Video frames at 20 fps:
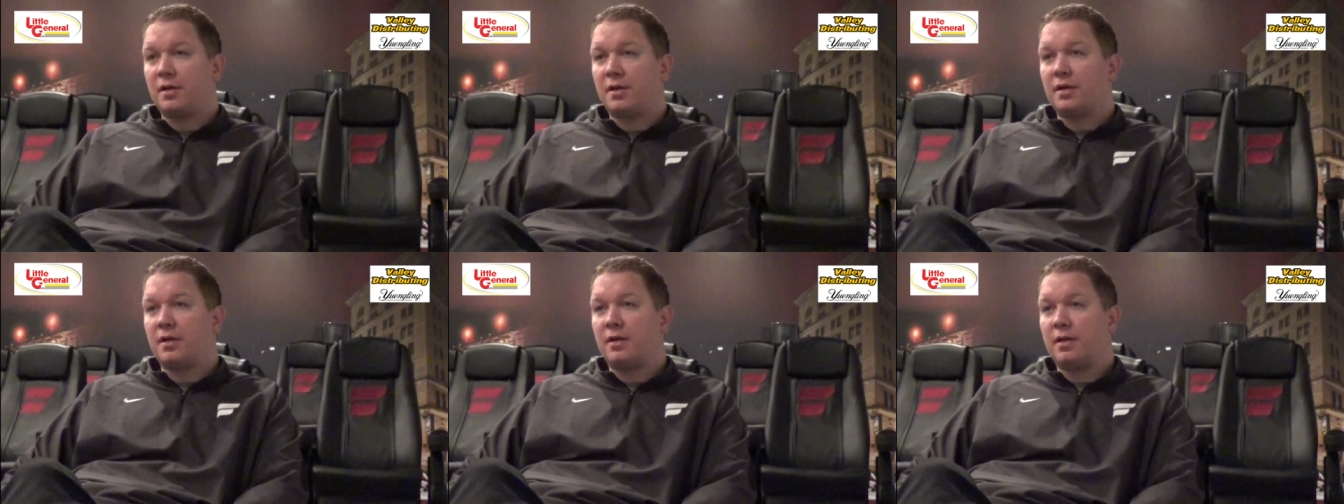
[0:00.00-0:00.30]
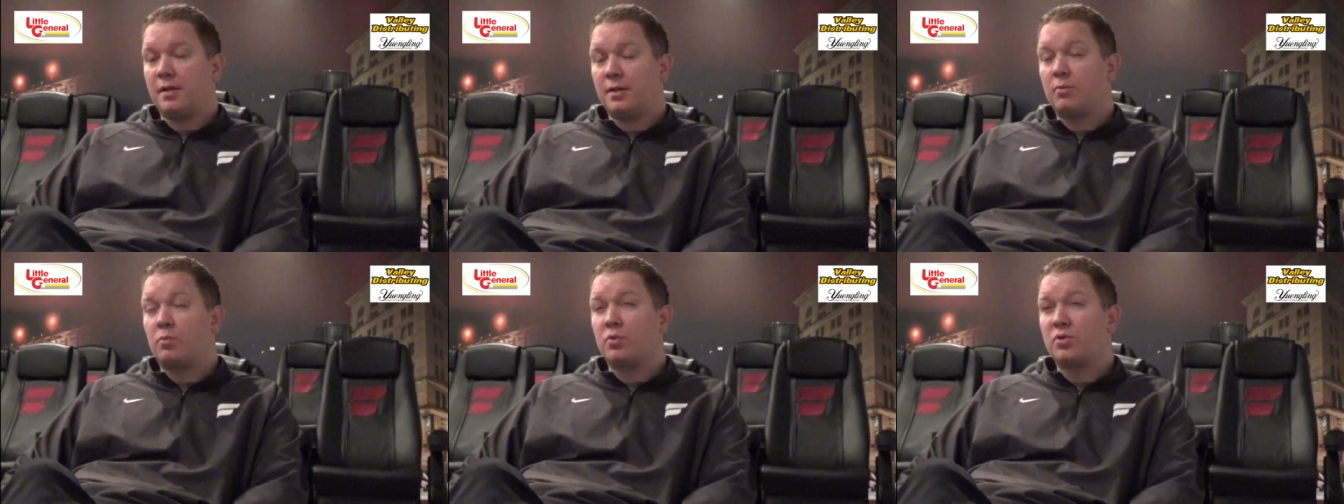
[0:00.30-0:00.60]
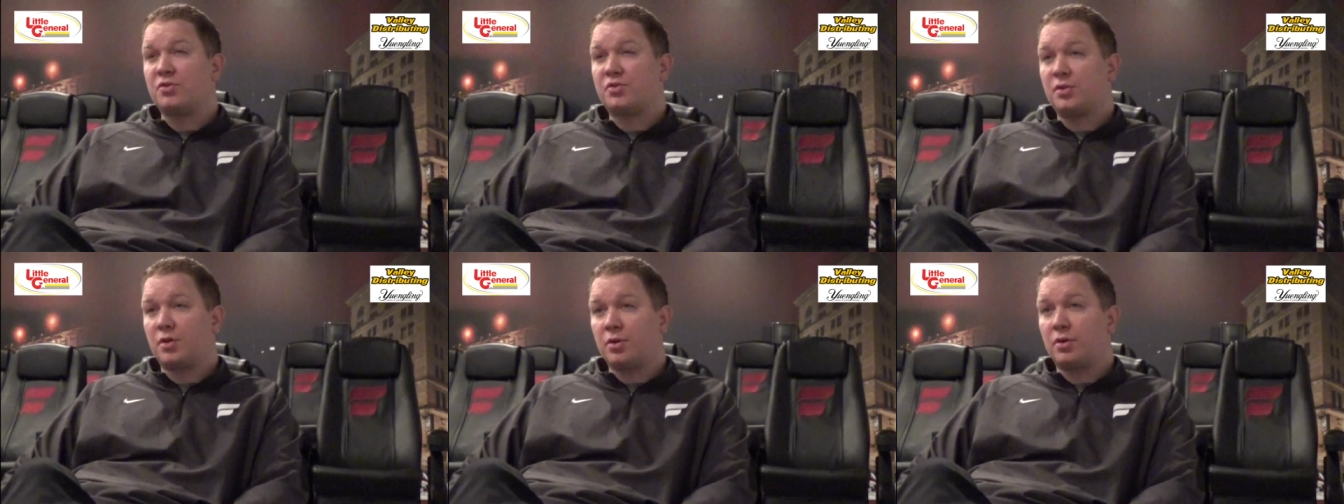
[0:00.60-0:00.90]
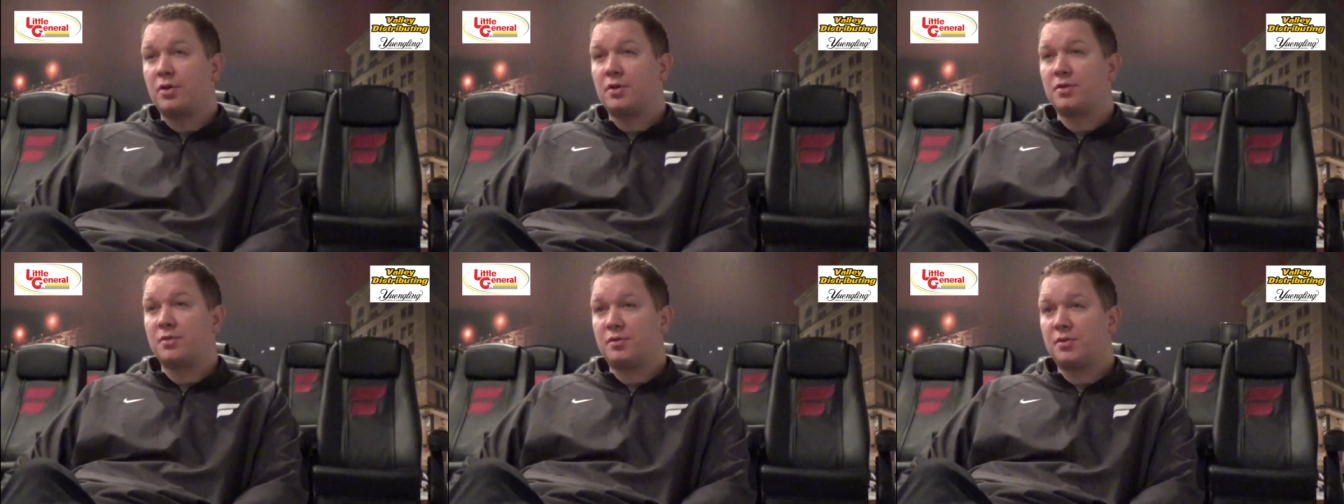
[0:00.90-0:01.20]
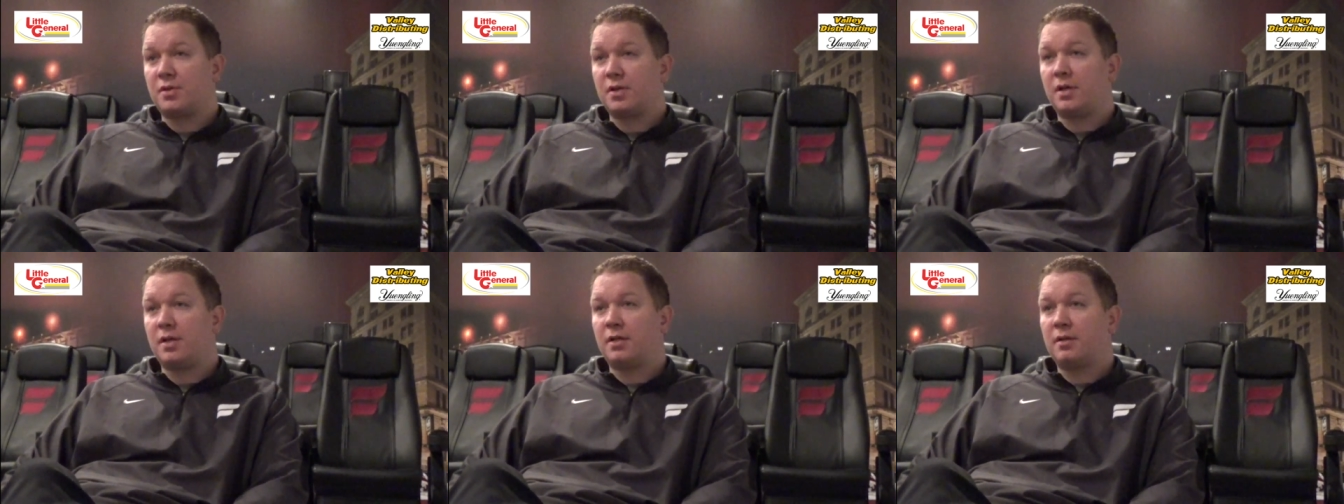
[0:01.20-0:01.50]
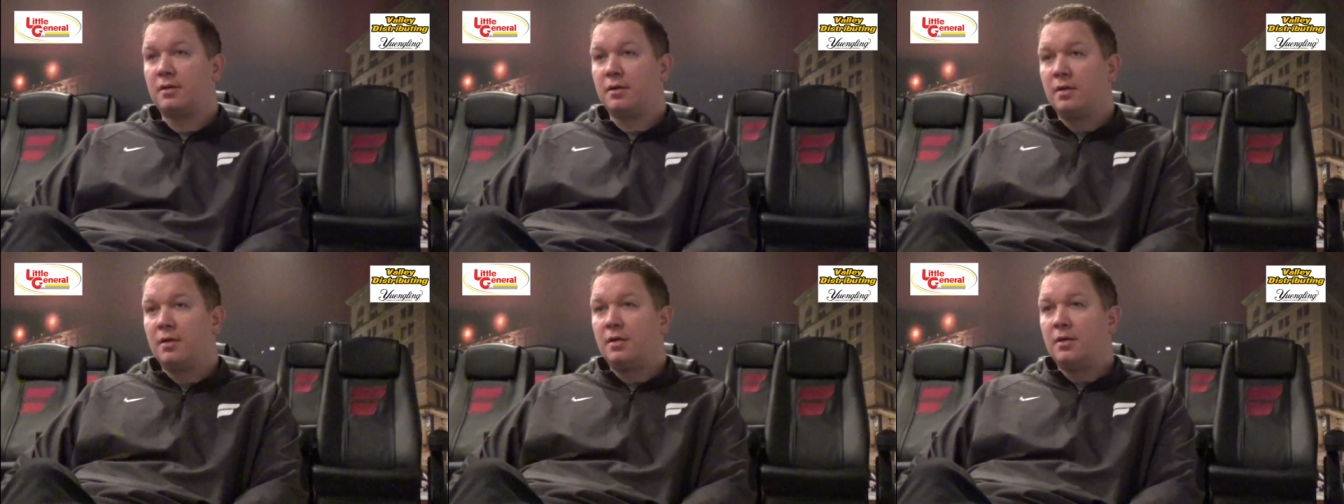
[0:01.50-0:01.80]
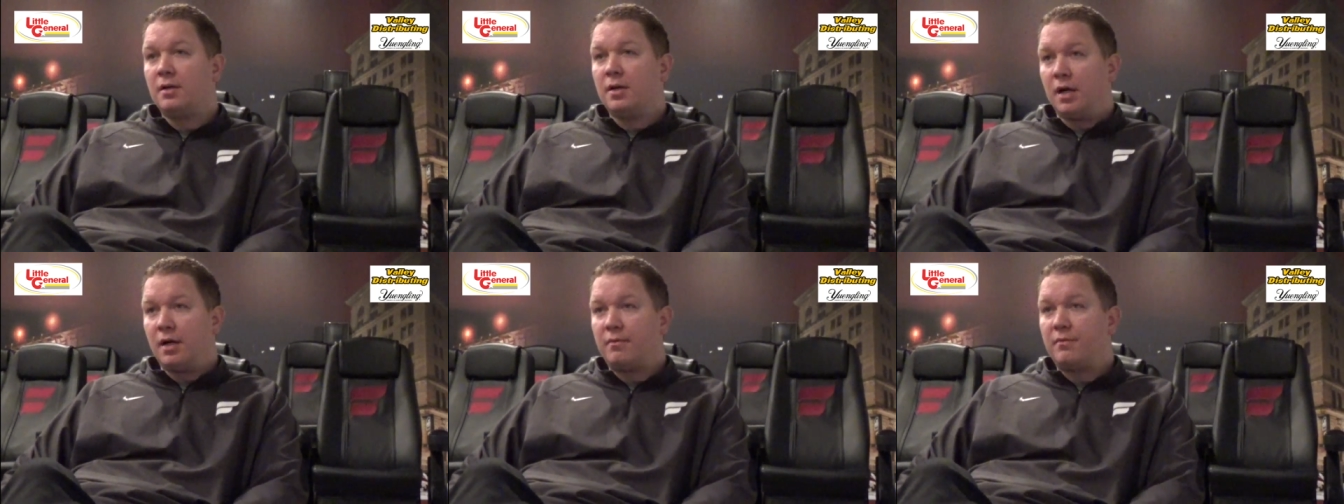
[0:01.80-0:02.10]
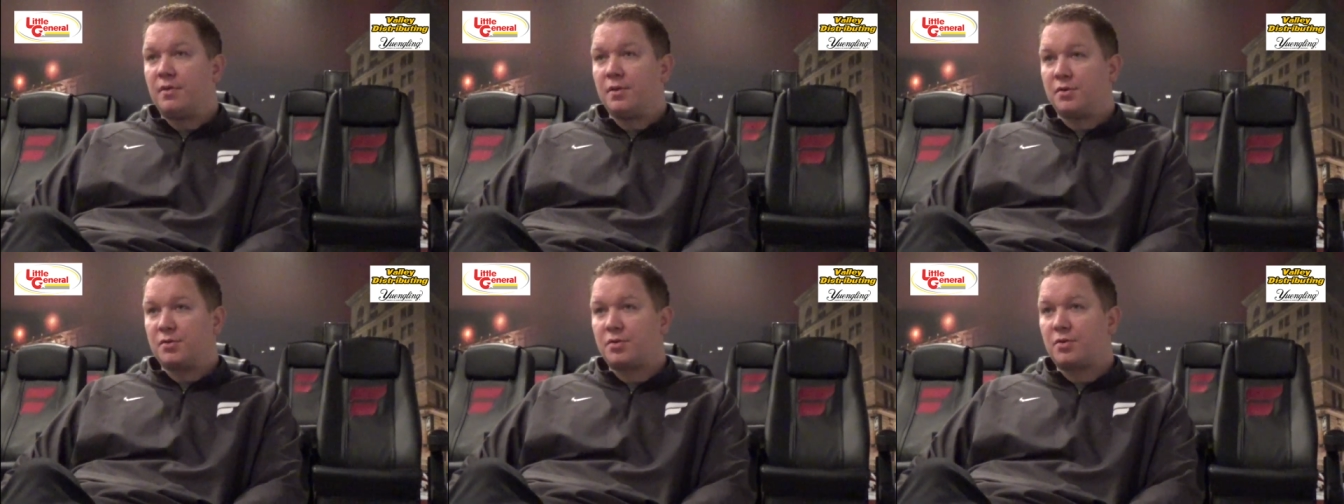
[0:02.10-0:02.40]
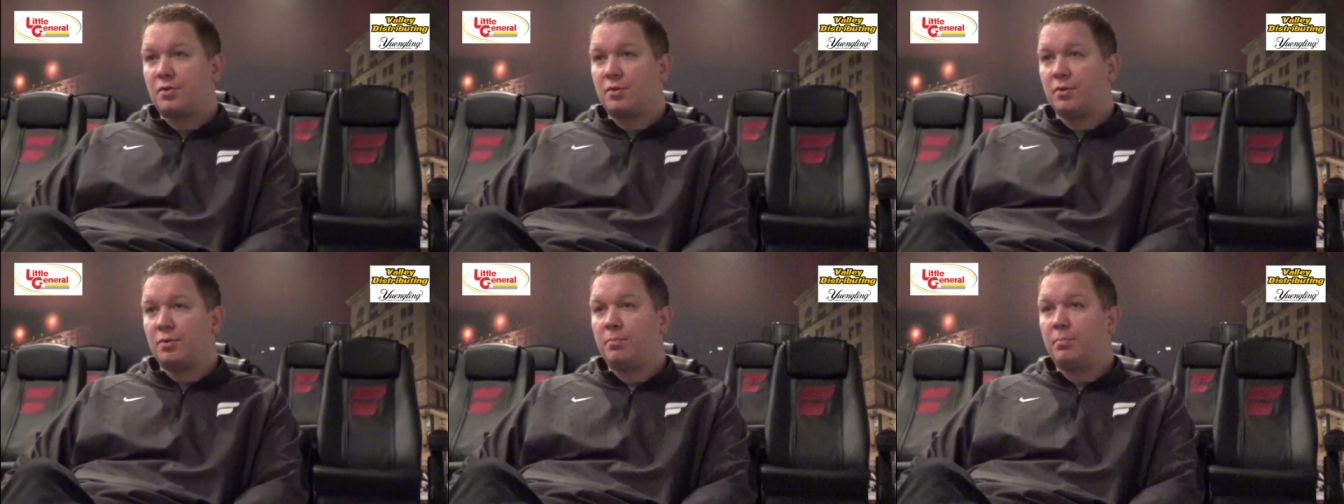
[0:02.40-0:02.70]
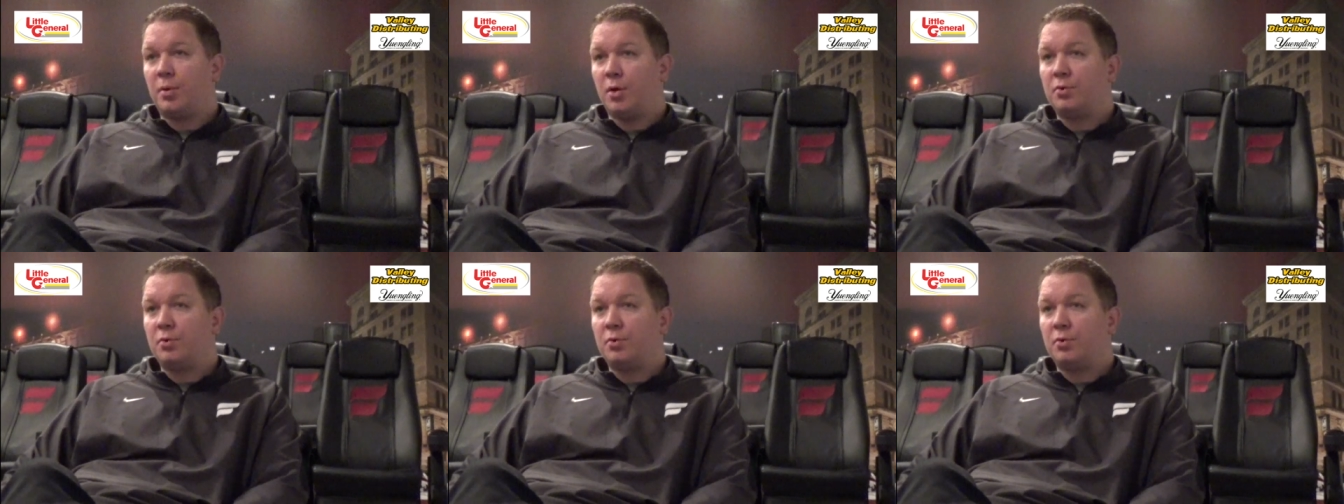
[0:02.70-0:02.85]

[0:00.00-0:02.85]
and the resiliency of this group.